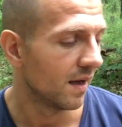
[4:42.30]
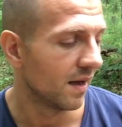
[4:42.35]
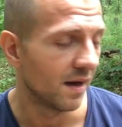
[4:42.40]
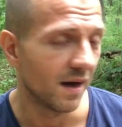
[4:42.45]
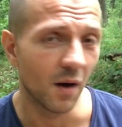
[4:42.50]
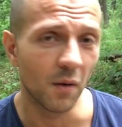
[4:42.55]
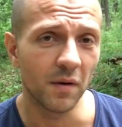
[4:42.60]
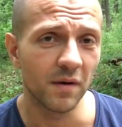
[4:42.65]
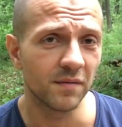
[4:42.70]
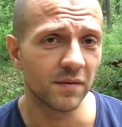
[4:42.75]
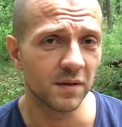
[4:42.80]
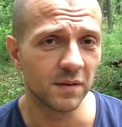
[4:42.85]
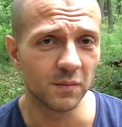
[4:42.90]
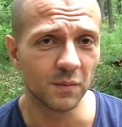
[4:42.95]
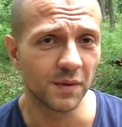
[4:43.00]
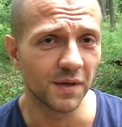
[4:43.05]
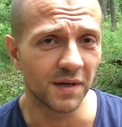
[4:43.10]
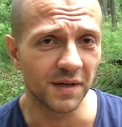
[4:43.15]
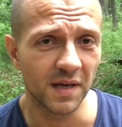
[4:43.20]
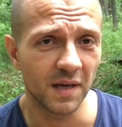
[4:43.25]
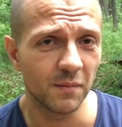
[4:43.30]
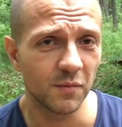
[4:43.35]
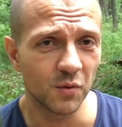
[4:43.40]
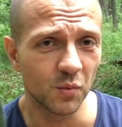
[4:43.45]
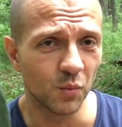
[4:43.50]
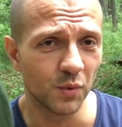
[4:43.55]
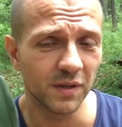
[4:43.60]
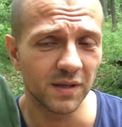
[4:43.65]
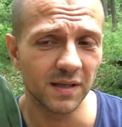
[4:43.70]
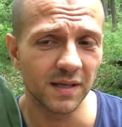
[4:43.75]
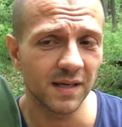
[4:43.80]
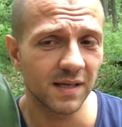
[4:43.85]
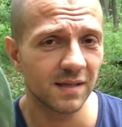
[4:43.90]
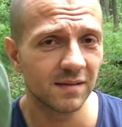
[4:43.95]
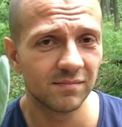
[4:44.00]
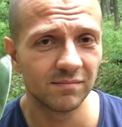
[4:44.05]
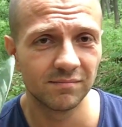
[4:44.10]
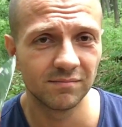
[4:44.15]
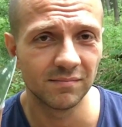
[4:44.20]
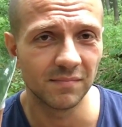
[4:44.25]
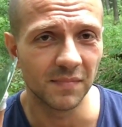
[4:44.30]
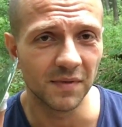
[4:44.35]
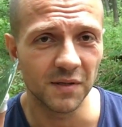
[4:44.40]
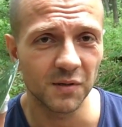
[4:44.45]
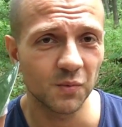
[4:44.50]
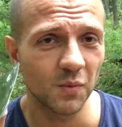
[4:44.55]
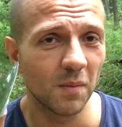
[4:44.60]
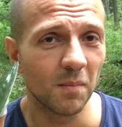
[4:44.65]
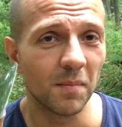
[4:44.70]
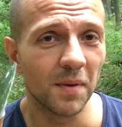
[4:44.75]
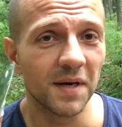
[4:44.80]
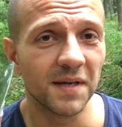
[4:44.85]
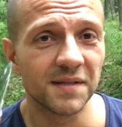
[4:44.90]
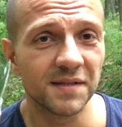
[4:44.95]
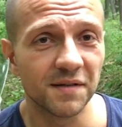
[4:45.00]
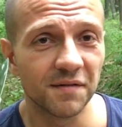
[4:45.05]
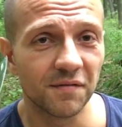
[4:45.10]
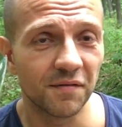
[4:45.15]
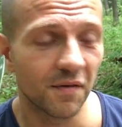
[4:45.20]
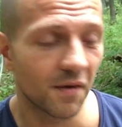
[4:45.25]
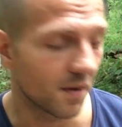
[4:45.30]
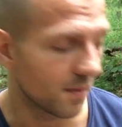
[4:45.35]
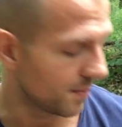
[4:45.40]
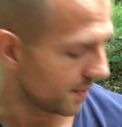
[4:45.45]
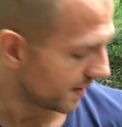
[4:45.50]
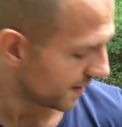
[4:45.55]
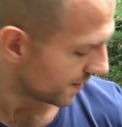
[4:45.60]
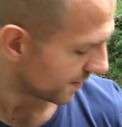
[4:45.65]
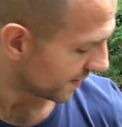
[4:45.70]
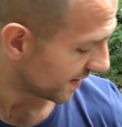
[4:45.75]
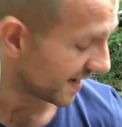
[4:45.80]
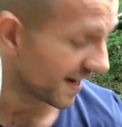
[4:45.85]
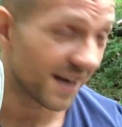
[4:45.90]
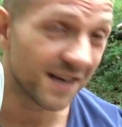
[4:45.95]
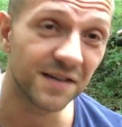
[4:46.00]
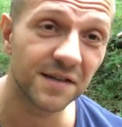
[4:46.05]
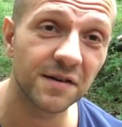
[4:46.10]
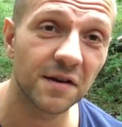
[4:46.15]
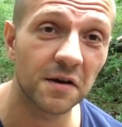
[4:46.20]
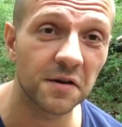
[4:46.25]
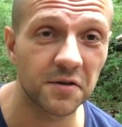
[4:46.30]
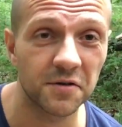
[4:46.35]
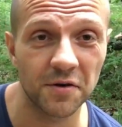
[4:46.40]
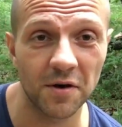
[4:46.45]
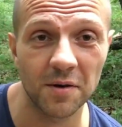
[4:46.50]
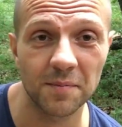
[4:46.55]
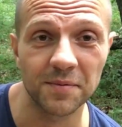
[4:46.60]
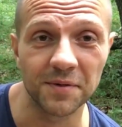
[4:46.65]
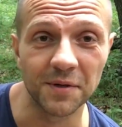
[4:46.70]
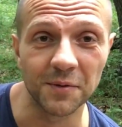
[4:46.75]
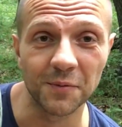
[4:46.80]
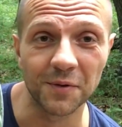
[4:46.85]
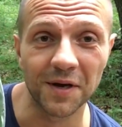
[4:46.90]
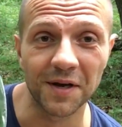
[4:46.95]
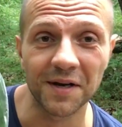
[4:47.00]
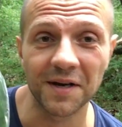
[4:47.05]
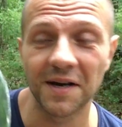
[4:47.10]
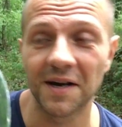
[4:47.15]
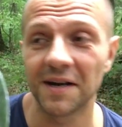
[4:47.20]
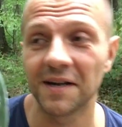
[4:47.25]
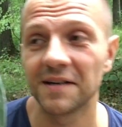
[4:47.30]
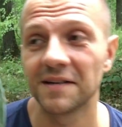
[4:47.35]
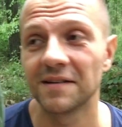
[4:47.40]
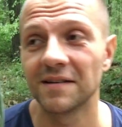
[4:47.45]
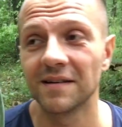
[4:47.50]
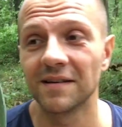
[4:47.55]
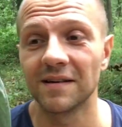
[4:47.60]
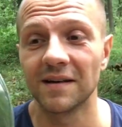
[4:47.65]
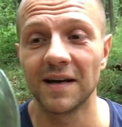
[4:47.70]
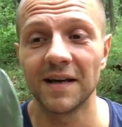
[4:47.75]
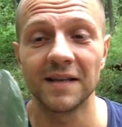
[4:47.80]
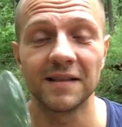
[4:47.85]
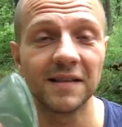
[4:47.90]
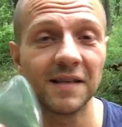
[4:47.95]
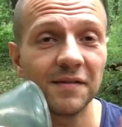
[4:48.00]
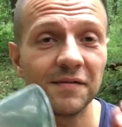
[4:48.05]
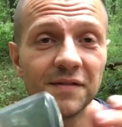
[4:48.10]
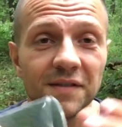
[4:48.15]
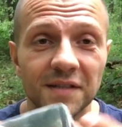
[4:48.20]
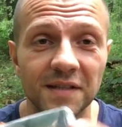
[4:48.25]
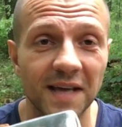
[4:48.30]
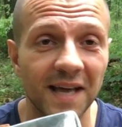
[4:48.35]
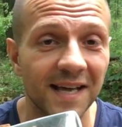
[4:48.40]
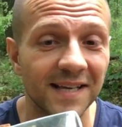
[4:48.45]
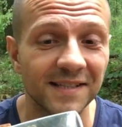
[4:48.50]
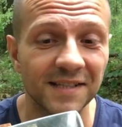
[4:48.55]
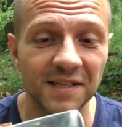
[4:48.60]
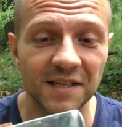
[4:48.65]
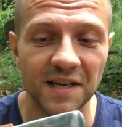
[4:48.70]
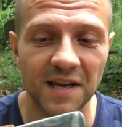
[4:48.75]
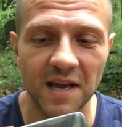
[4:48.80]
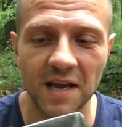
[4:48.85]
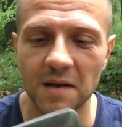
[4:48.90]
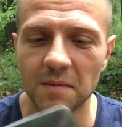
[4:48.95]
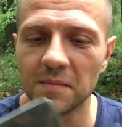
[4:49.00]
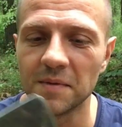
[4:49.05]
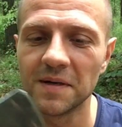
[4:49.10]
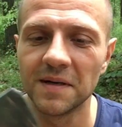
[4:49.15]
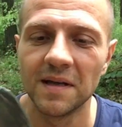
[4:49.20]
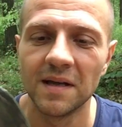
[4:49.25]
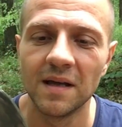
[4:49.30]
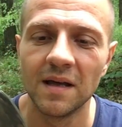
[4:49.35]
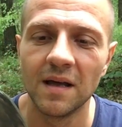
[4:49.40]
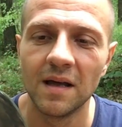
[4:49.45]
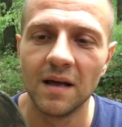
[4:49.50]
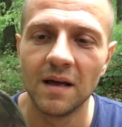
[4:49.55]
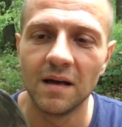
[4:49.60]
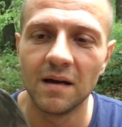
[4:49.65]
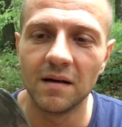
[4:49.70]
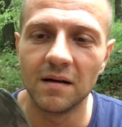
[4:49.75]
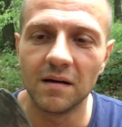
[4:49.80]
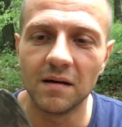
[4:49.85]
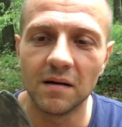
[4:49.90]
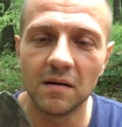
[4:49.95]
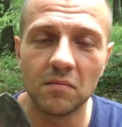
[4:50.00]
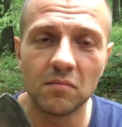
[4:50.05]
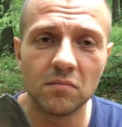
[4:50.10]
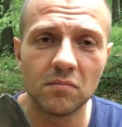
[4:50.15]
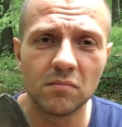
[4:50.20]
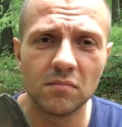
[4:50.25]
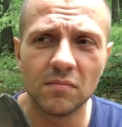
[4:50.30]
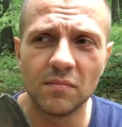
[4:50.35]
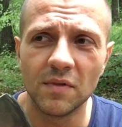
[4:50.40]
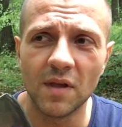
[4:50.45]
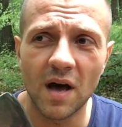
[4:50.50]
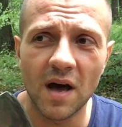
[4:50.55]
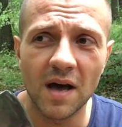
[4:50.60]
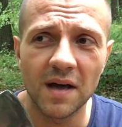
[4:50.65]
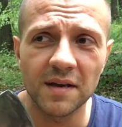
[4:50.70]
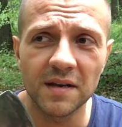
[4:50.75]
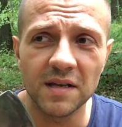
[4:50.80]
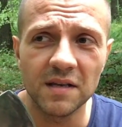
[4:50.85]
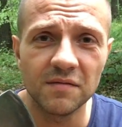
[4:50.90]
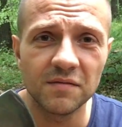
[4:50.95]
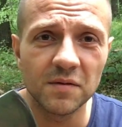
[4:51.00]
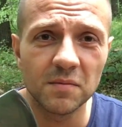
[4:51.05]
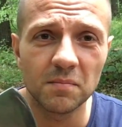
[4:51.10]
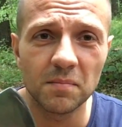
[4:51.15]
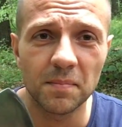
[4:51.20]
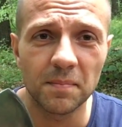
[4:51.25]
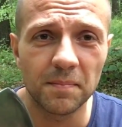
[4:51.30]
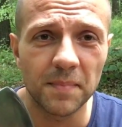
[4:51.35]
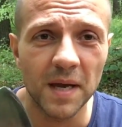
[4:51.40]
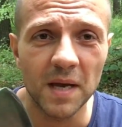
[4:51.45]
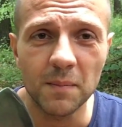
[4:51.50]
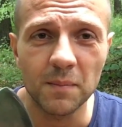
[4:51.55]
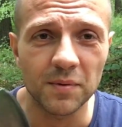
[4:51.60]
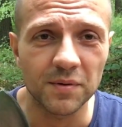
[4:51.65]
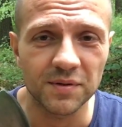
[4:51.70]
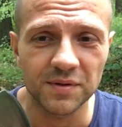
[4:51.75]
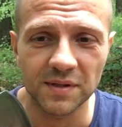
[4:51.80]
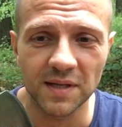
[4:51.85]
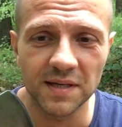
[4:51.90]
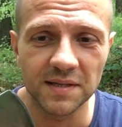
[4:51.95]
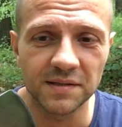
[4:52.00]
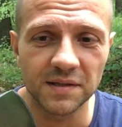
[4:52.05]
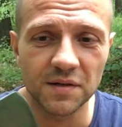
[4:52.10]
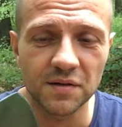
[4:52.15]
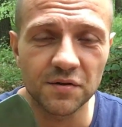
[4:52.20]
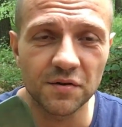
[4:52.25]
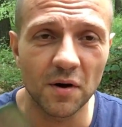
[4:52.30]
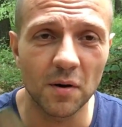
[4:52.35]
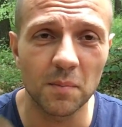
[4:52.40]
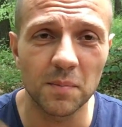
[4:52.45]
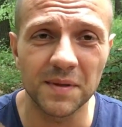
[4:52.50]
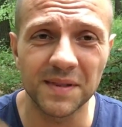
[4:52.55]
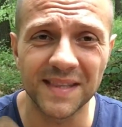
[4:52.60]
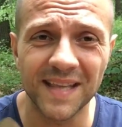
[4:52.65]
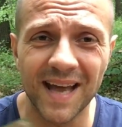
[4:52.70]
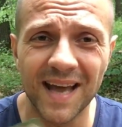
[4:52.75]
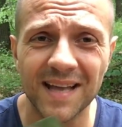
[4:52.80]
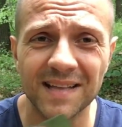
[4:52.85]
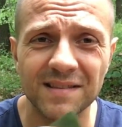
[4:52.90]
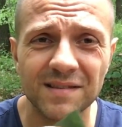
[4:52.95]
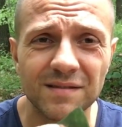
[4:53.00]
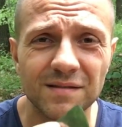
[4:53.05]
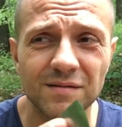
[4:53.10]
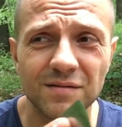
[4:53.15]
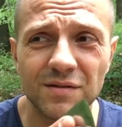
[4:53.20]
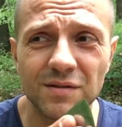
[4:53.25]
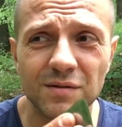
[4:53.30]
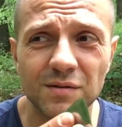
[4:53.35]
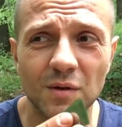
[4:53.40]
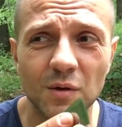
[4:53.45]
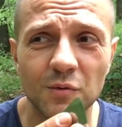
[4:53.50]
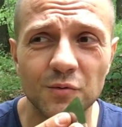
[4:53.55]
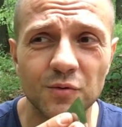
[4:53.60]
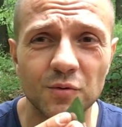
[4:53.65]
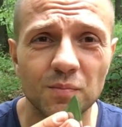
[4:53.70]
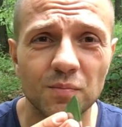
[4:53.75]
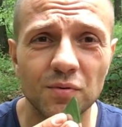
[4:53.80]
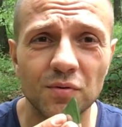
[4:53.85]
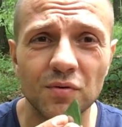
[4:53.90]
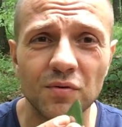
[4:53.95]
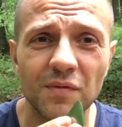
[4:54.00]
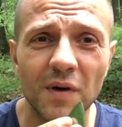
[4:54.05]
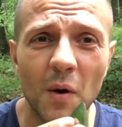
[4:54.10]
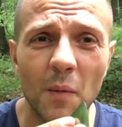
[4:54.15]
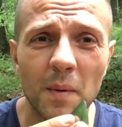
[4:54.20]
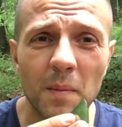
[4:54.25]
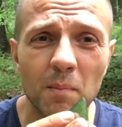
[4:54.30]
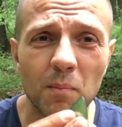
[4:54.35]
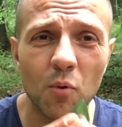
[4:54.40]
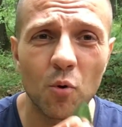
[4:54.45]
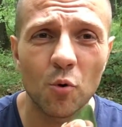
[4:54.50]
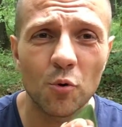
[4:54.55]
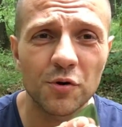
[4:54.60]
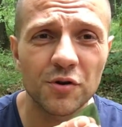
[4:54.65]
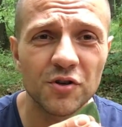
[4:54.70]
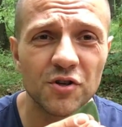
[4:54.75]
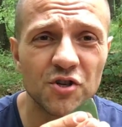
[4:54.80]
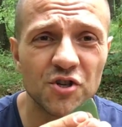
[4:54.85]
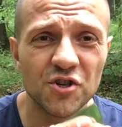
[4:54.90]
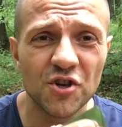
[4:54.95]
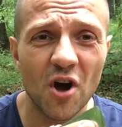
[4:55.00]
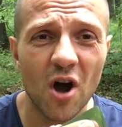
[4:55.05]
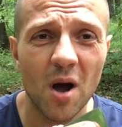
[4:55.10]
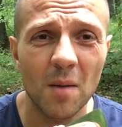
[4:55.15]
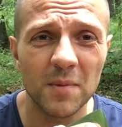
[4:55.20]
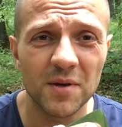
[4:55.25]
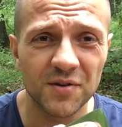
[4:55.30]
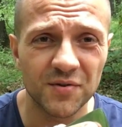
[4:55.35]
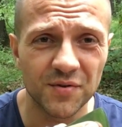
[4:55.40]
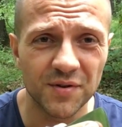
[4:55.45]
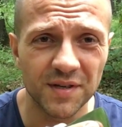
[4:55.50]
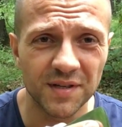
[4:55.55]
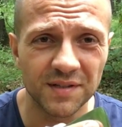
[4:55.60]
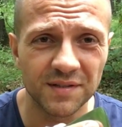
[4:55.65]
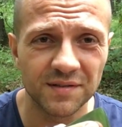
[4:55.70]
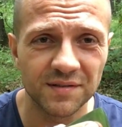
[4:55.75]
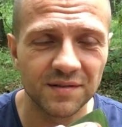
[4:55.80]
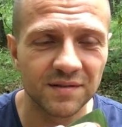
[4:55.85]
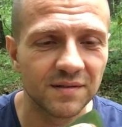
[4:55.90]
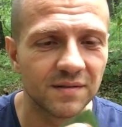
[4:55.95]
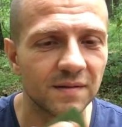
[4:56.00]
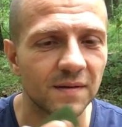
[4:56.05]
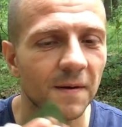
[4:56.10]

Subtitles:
However, when it came to whittling, this one bites in far better, and I did not sharpen it when I got it. I left it as it came. Not even paper slicing sharp, but that just goes to prove how important geometry is.